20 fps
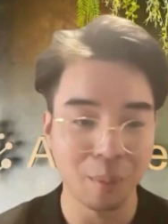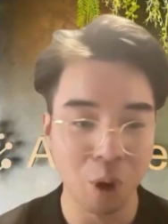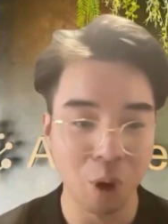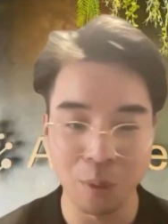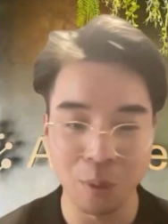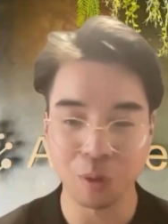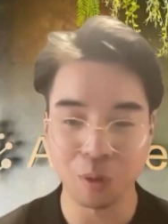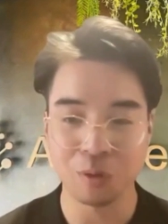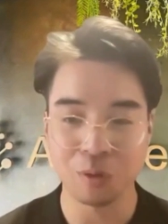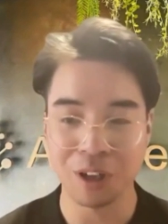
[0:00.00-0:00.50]

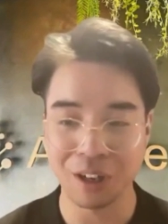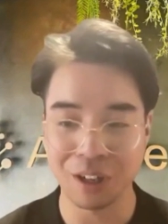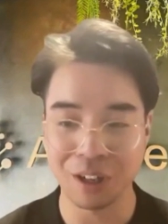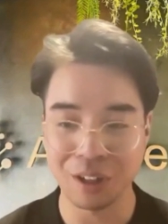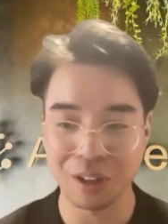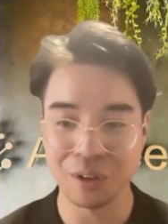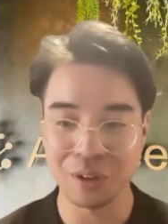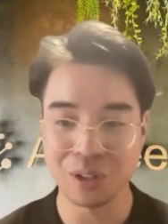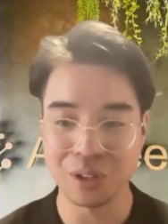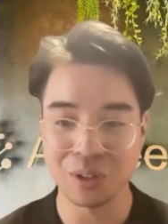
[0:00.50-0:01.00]
Hope you all find
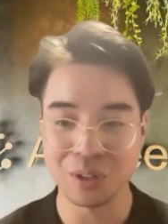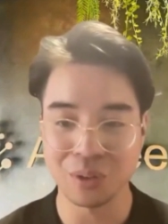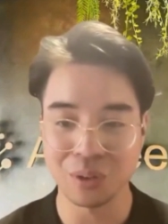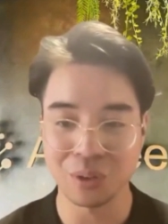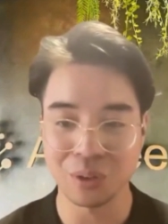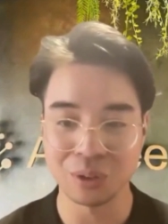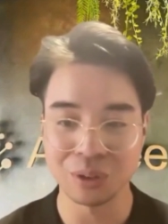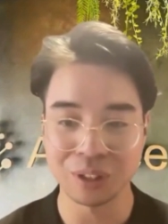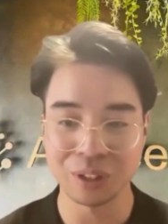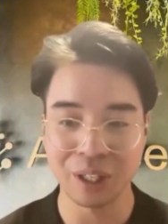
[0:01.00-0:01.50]
it
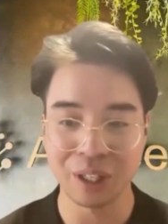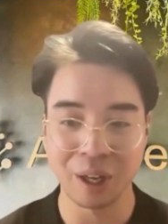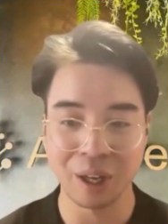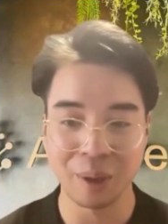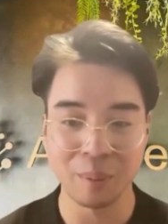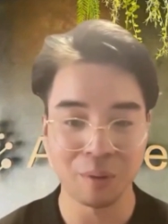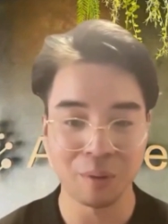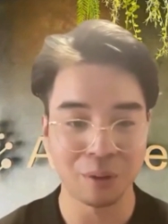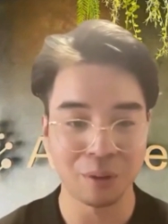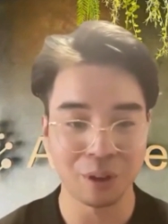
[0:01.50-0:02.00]
useful,
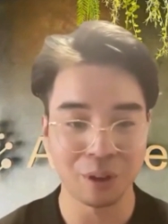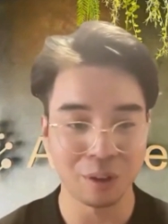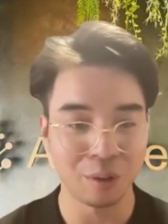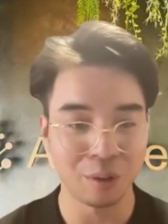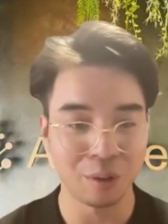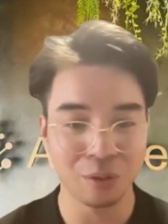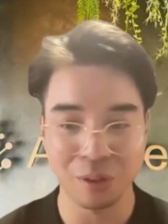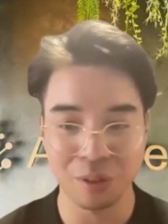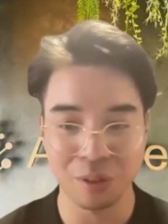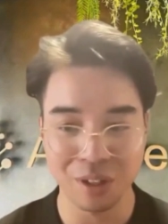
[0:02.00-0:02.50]
if not in
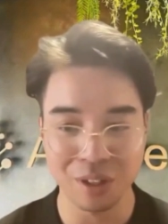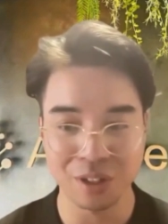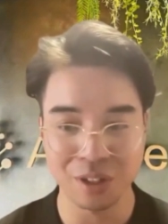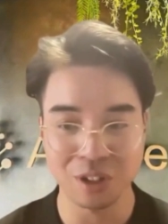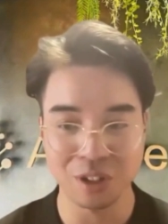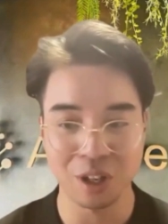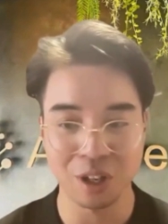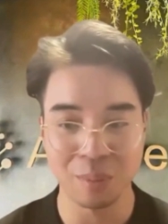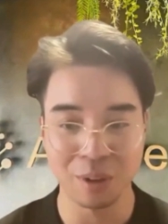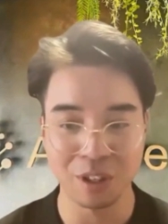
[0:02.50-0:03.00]
your
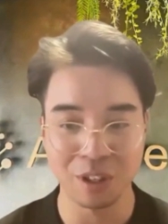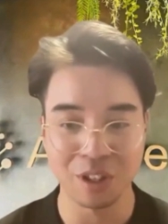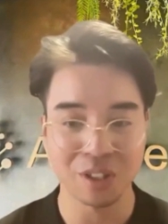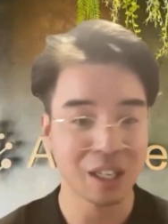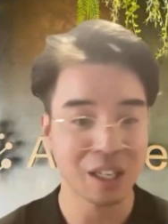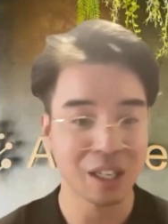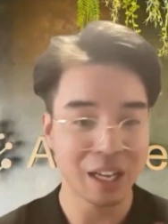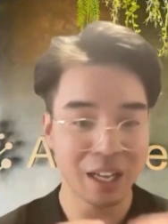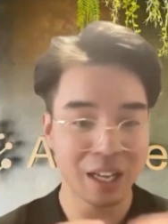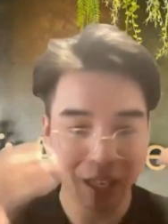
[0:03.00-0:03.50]
fundraising journey, but
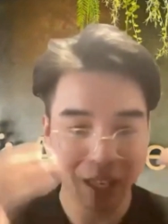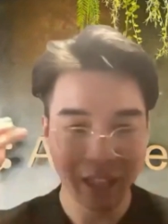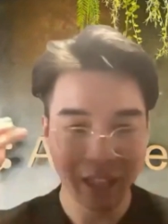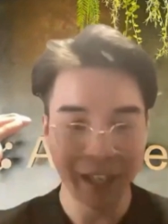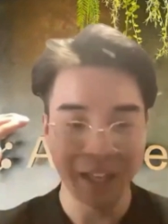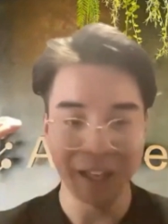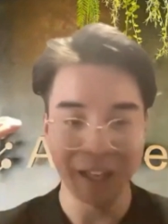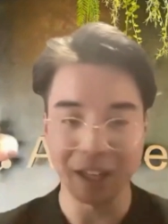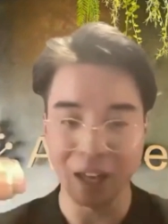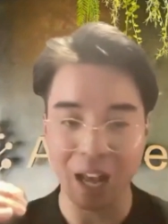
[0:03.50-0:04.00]
just
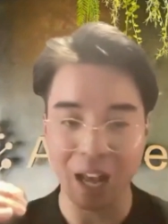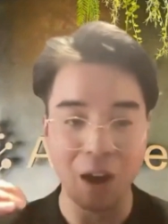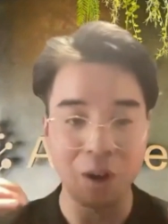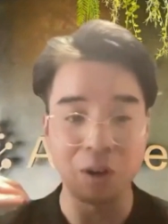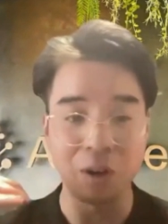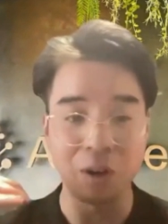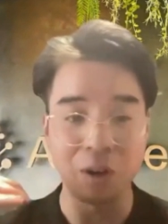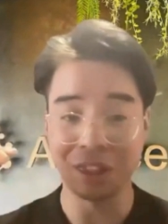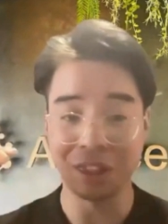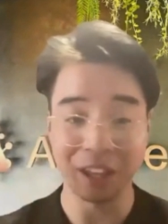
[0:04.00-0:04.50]
in
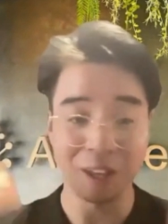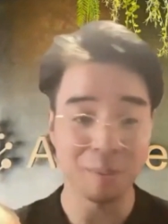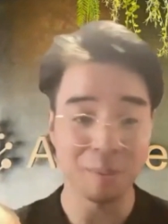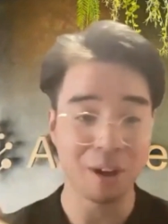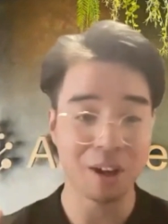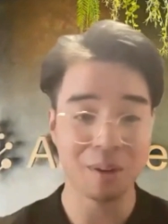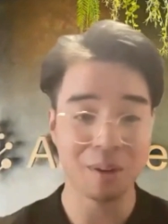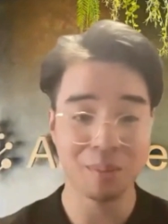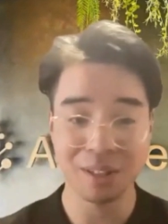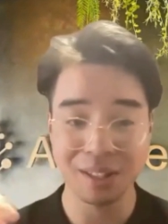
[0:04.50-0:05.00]
how you think
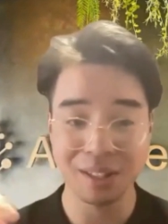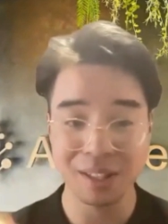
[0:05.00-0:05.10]
about a